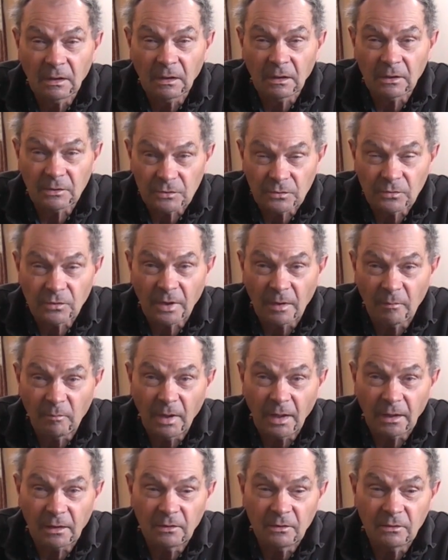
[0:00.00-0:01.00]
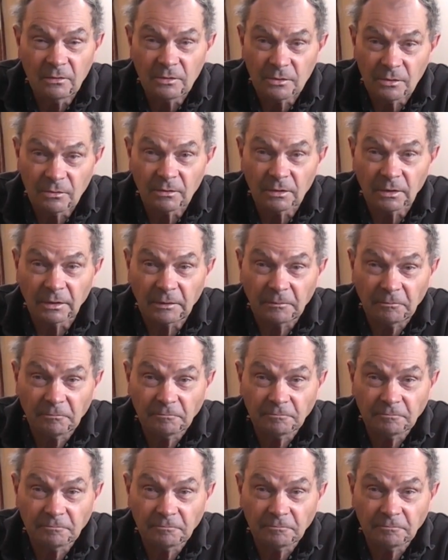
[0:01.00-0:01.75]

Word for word: I shall come back to you shortly.